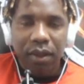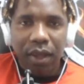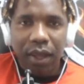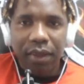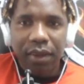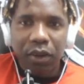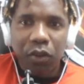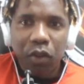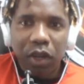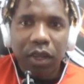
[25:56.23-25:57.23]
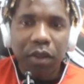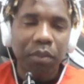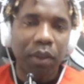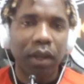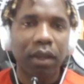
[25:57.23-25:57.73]
Hi there and welcome
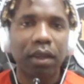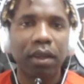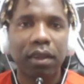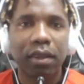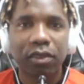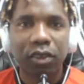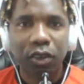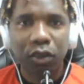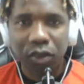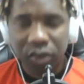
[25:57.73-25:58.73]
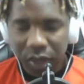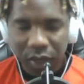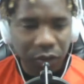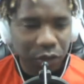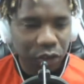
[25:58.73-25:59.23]
back to the Coach
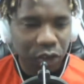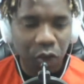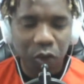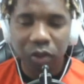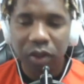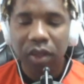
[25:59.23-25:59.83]
Kayo Show.